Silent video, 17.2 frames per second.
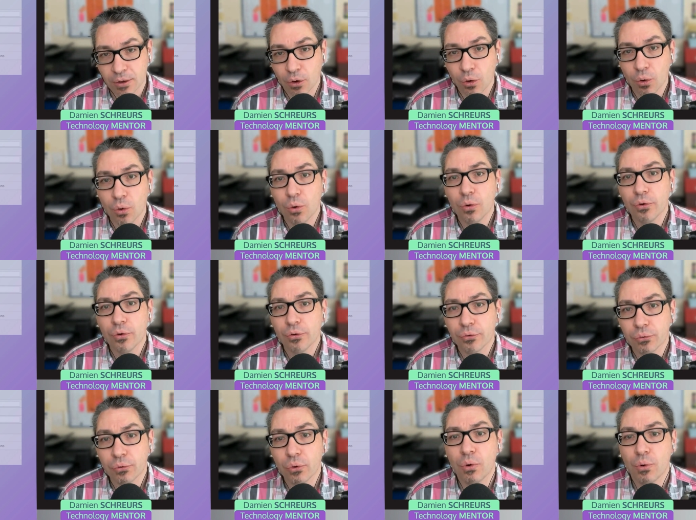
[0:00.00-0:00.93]
or
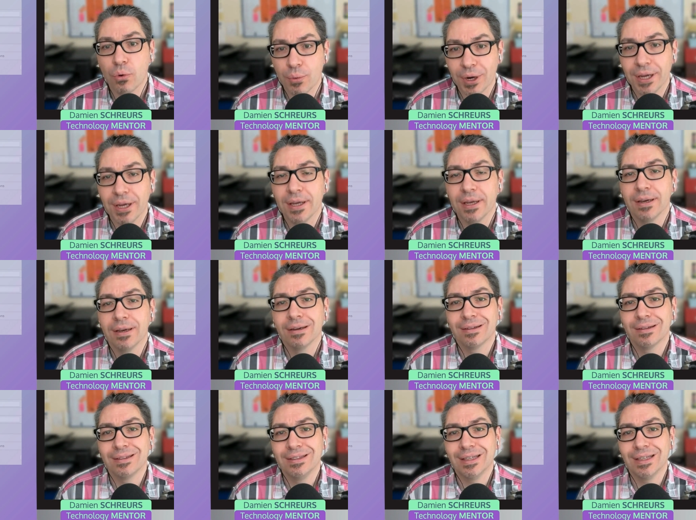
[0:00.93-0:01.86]
throw away
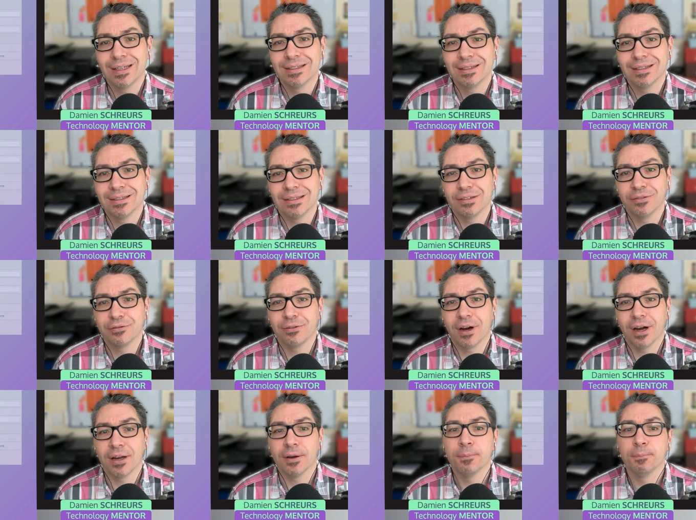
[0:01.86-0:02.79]
the existing
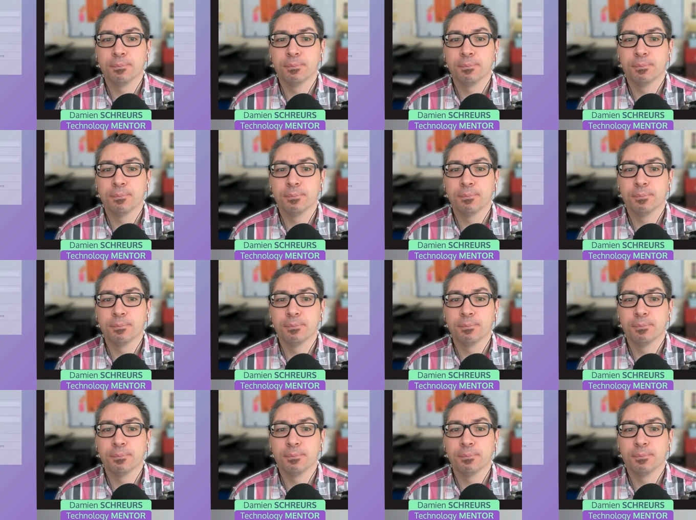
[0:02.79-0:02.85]
file.